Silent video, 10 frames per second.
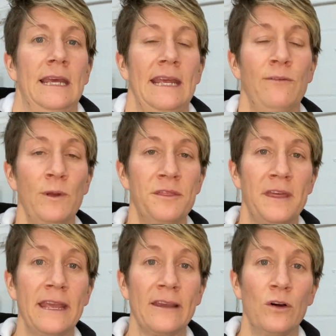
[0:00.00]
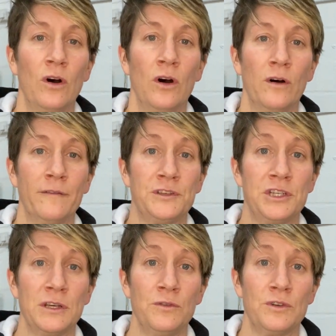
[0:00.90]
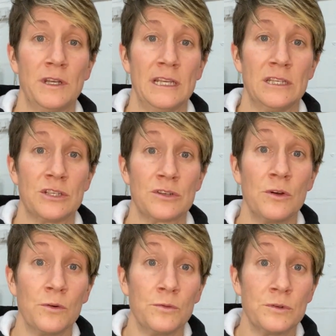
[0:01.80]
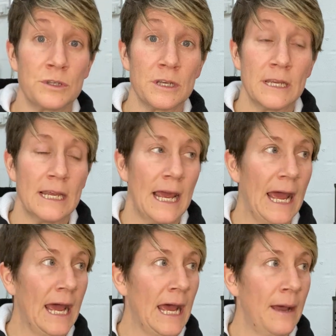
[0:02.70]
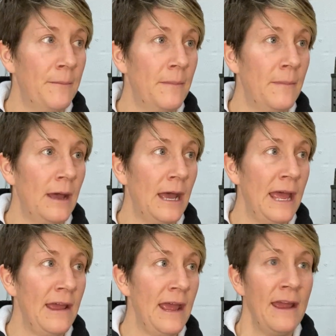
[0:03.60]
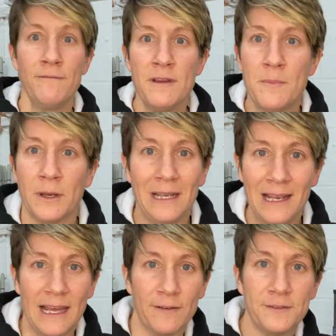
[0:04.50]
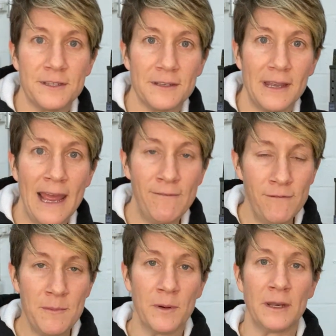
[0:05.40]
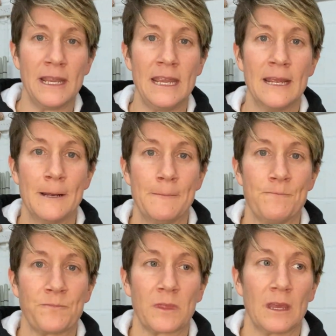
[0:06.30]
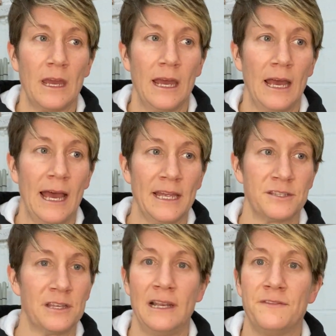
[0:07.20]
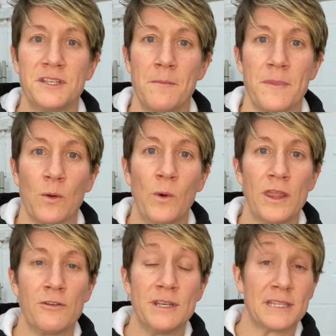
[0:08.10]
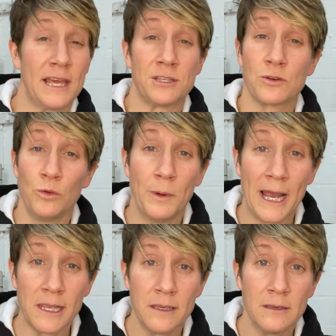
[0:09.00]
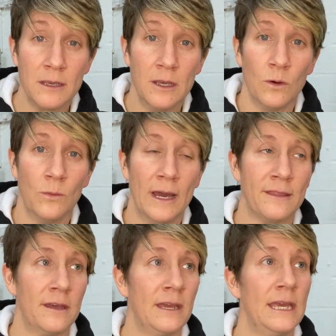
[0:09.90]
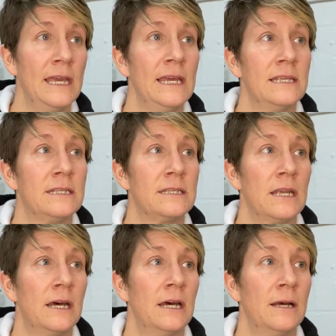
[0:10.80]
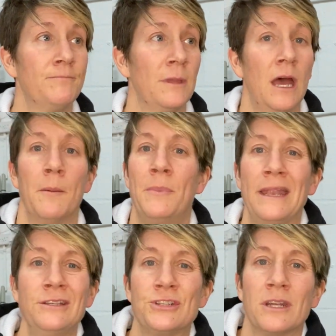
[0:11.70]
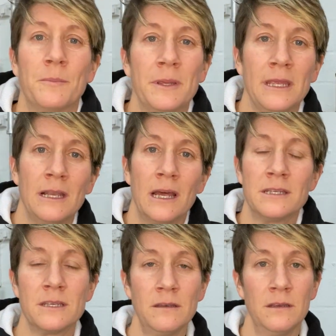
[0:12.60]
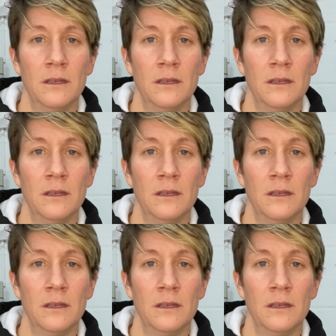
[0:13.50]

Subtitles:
If we think of children in schools, everybody lifts. Everybody has to lift something, whether it's their school bag, whether it's a bench in a PE lesson,